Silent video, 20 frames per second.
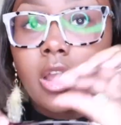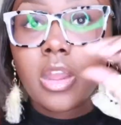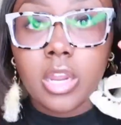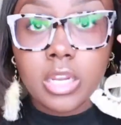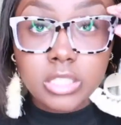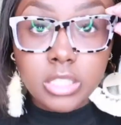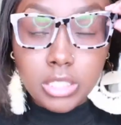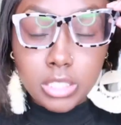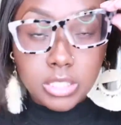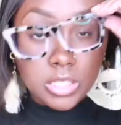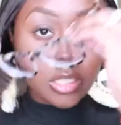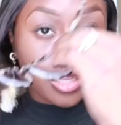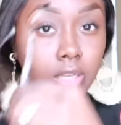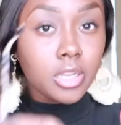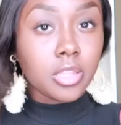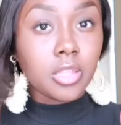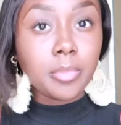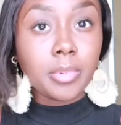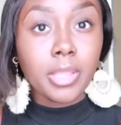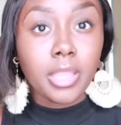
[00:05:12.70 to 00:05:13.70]
are just
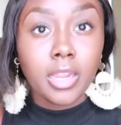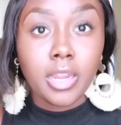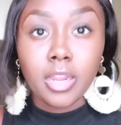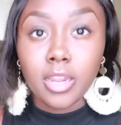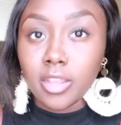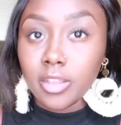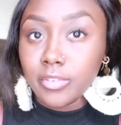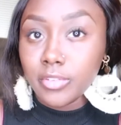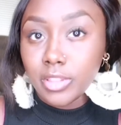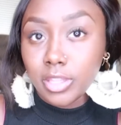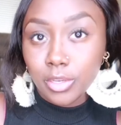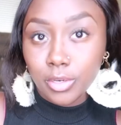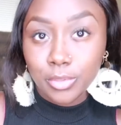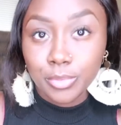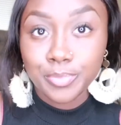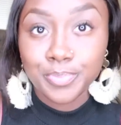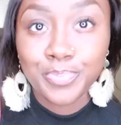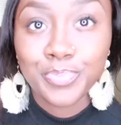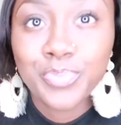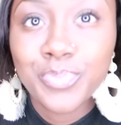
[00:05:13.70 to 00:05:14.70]
another pair of
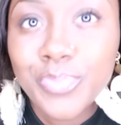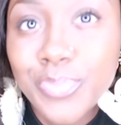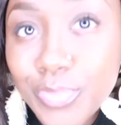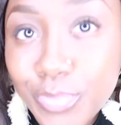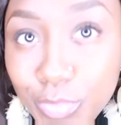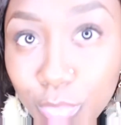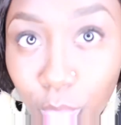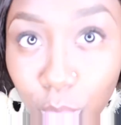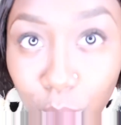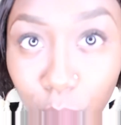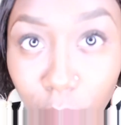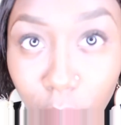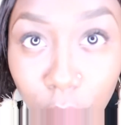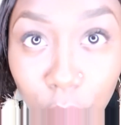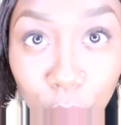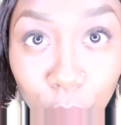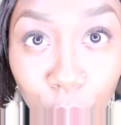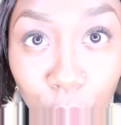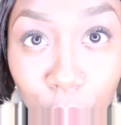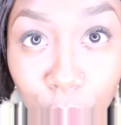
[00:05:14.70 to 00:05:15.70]
little,
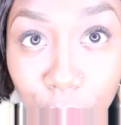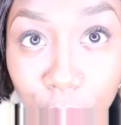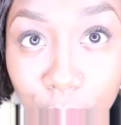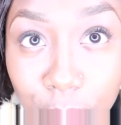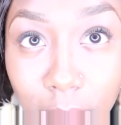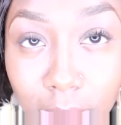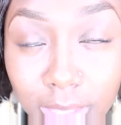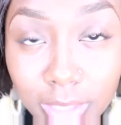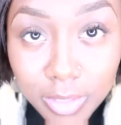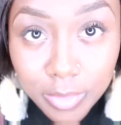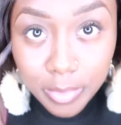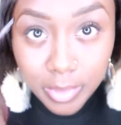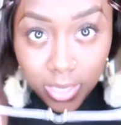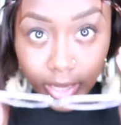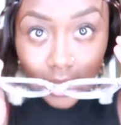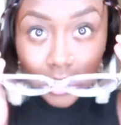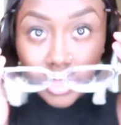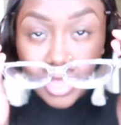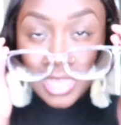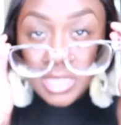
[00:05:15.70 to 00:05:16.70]
ooh, a little
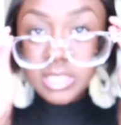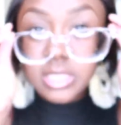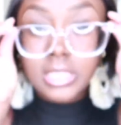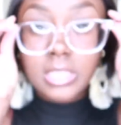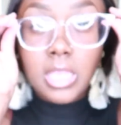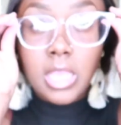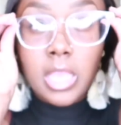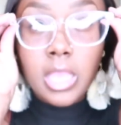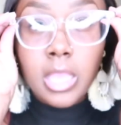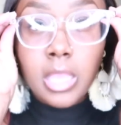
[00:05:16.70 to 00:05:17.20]
pair of glasses.